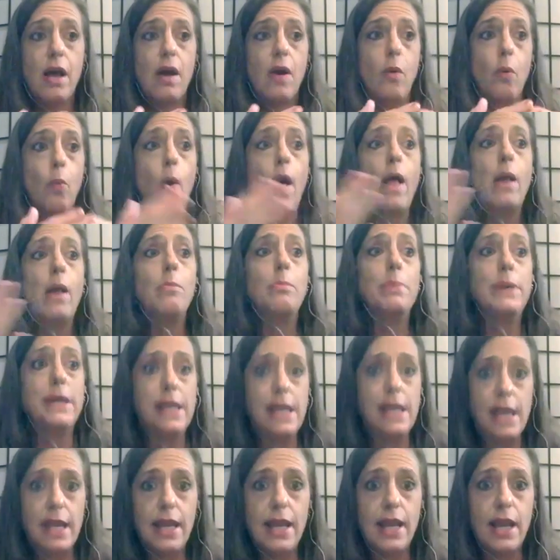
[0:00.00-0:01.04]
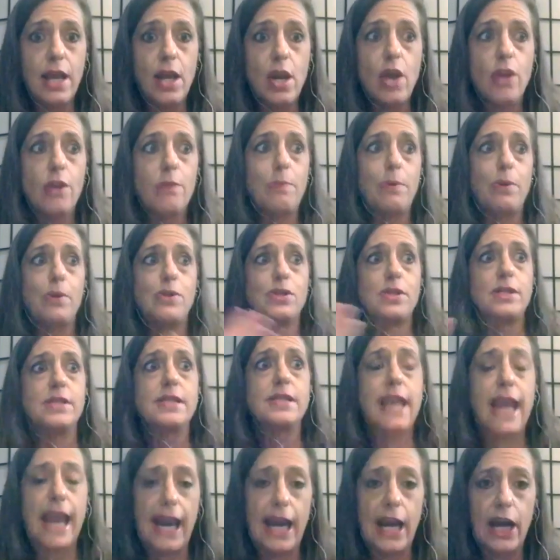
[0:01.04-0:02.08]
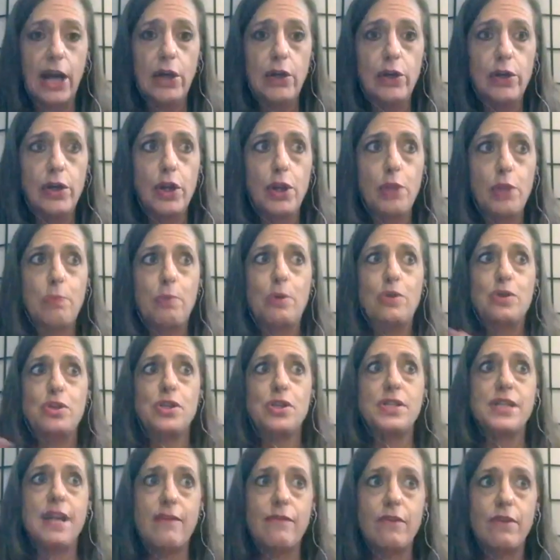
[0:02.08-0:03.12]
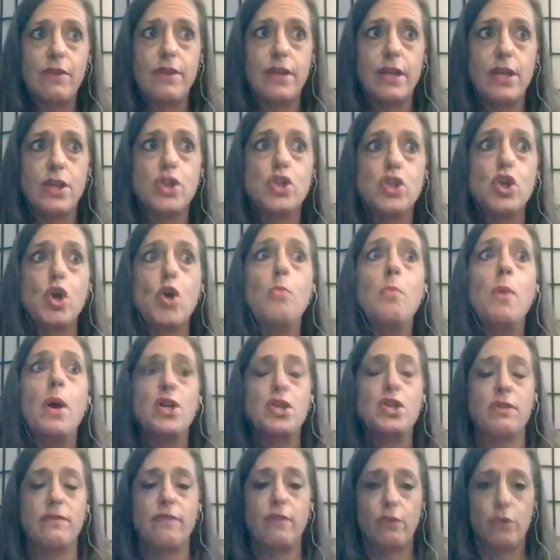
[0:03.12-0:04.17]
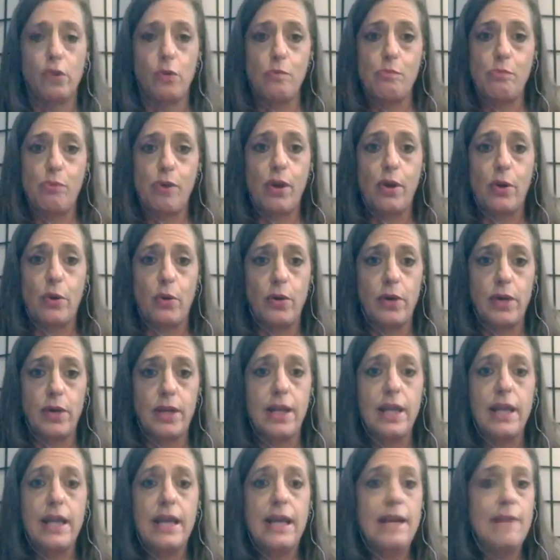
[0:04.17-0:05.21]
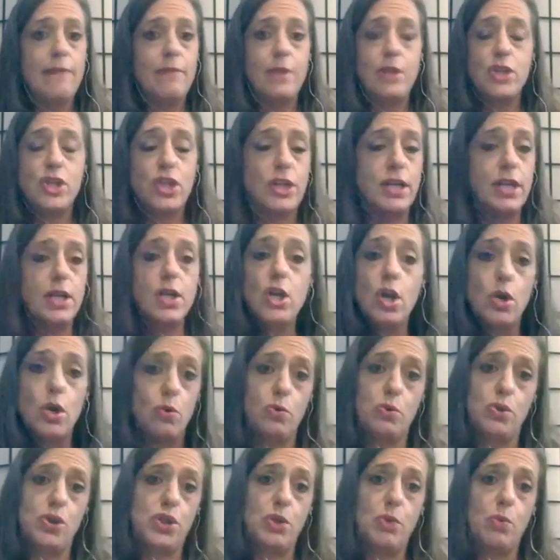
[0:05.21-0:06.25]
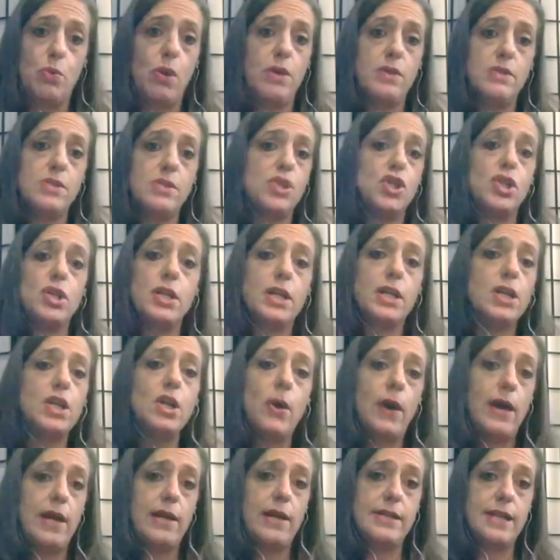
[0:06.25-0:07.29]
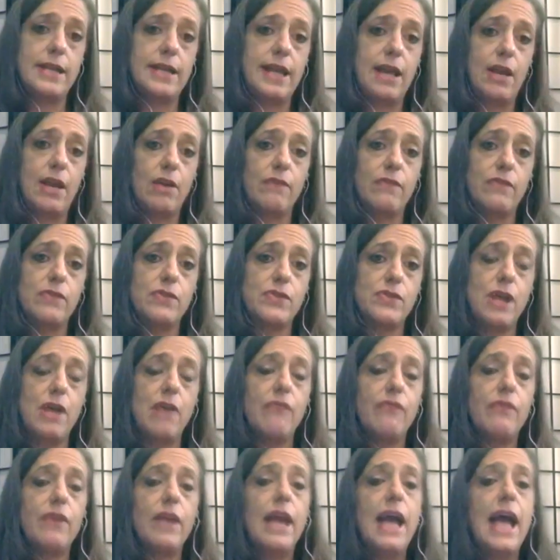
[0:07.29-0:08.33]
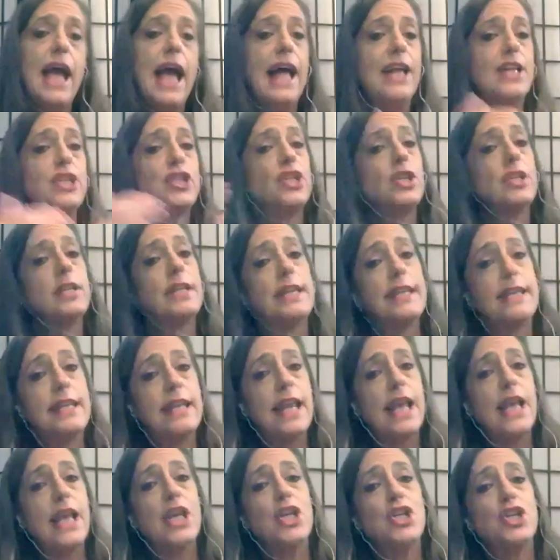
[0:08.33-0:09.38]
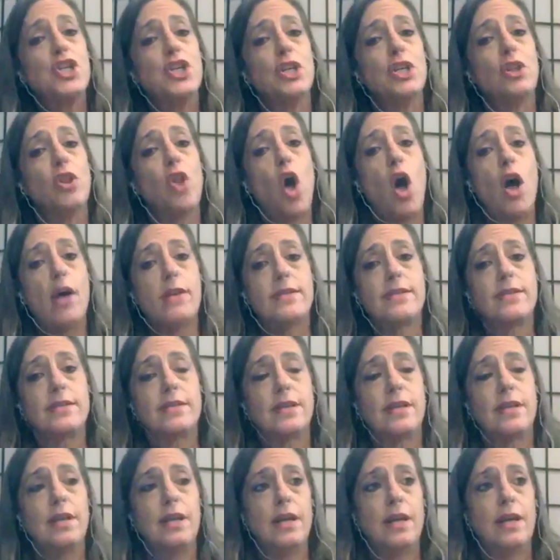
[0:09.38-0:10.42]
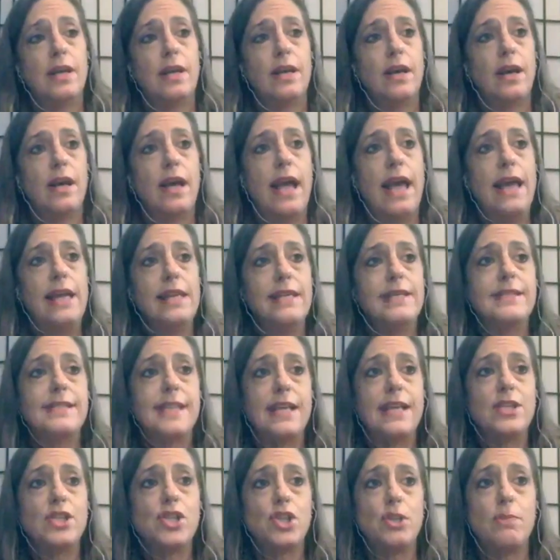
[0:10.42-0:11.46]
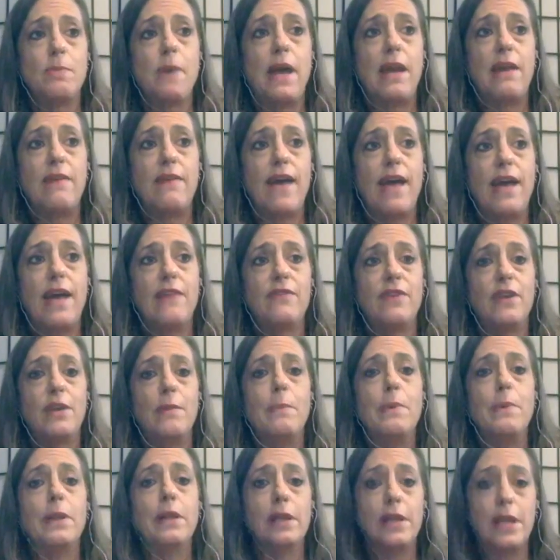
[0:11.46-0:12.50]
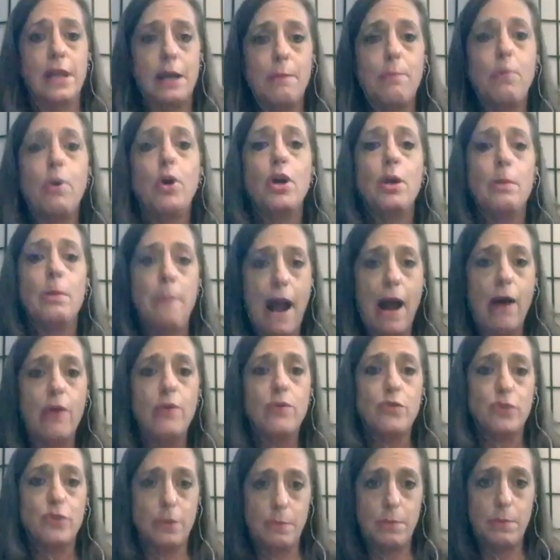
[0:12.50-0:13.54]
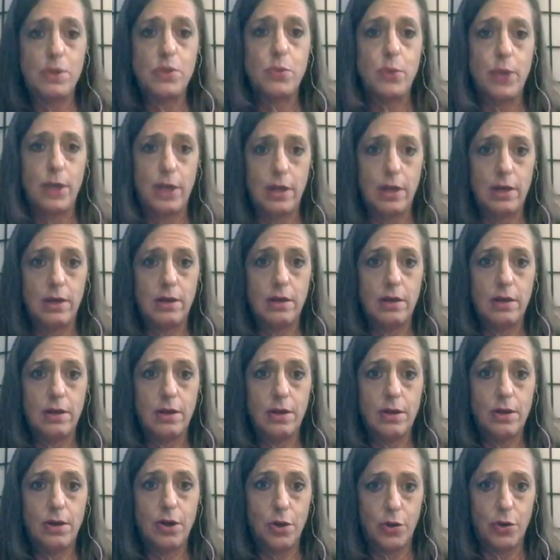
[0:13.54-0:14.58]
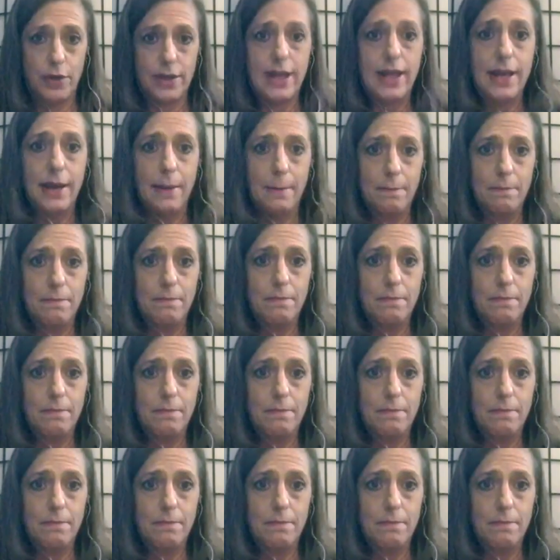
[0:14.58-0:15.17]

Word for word: well-being, another person's care, another person's everything so much of her own priority that she didn't know who she was, and she didn't know how to take care of herself, and she she lost any sense she might have had of an ability to put a boundary between her and him.